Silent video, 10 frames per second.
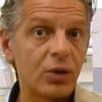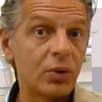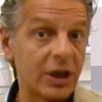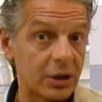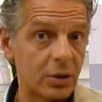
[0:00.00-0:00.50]

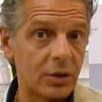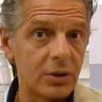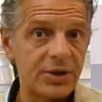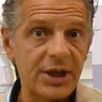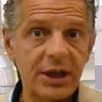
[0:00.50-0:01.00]
new
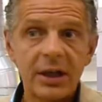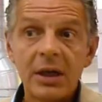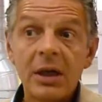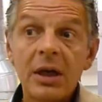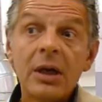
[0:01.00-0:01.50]
technology
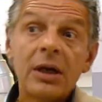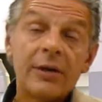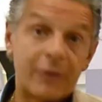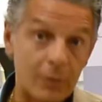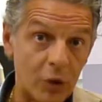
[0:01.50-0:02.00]

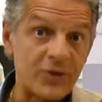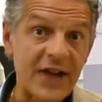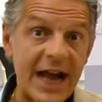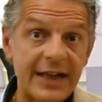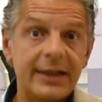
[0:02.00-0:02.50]
from both
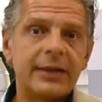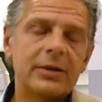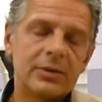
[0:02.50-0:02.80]
sides.